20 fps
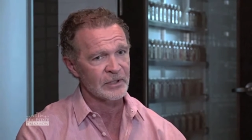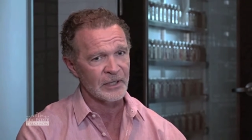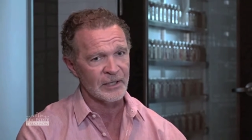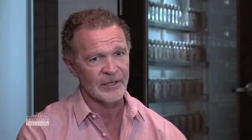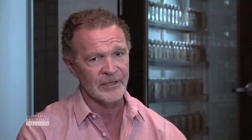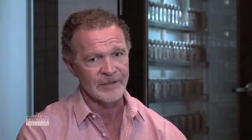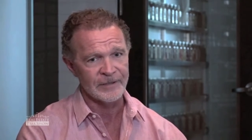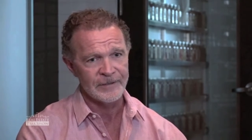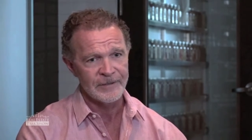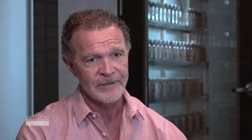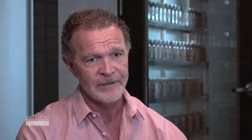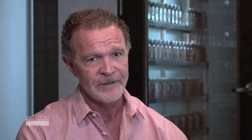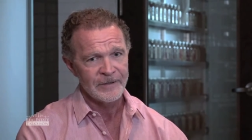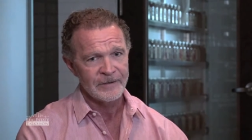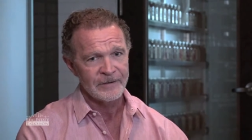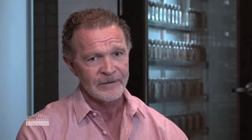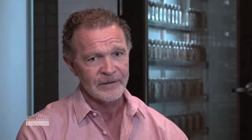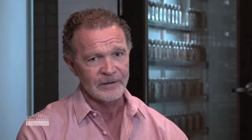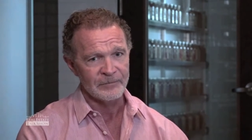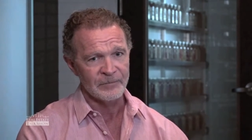Uh,
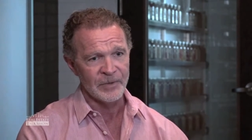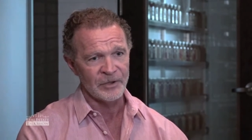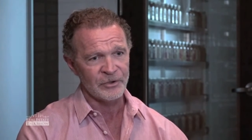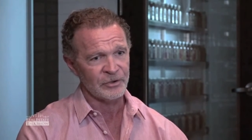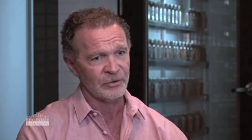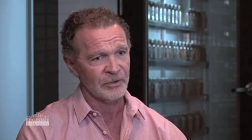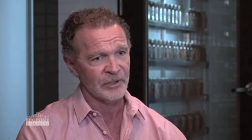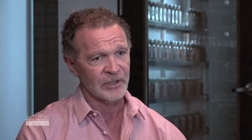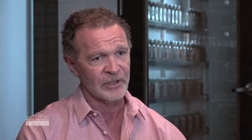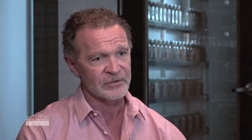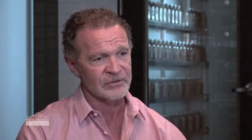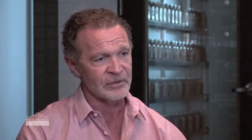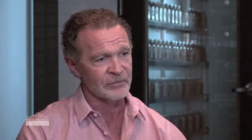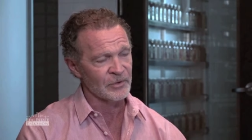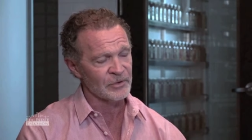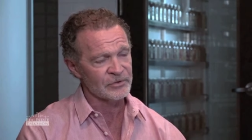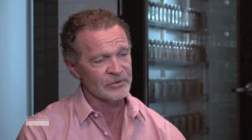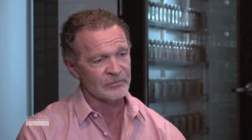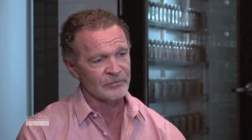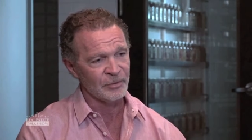mentoring is the
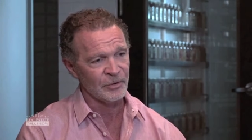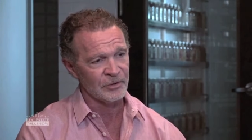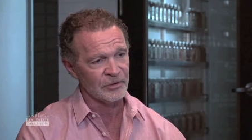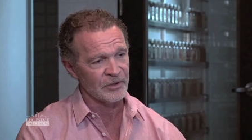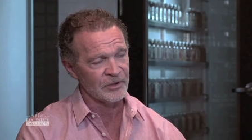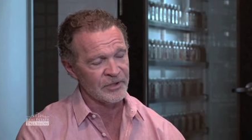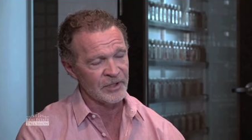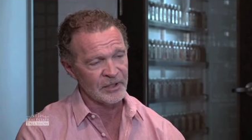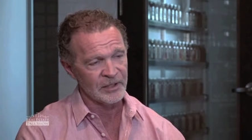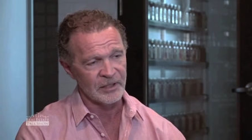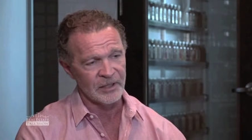most important thing.